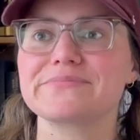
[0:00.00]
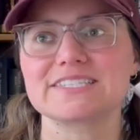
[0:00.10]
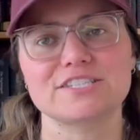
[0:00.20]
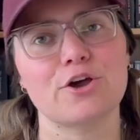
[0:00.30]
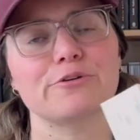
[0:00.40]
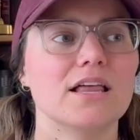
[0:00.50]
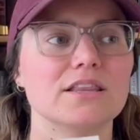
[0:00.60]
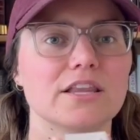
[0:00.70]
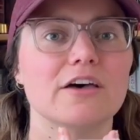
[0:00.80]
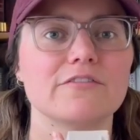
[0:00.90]
So
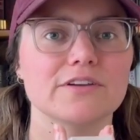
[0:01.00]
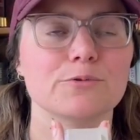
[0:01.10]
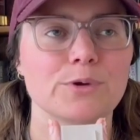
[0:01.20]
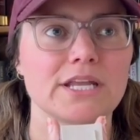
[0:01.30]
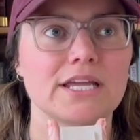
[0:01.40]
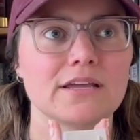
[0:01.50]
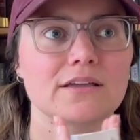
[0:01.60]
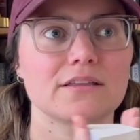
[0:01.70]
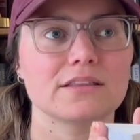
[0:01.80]
love reading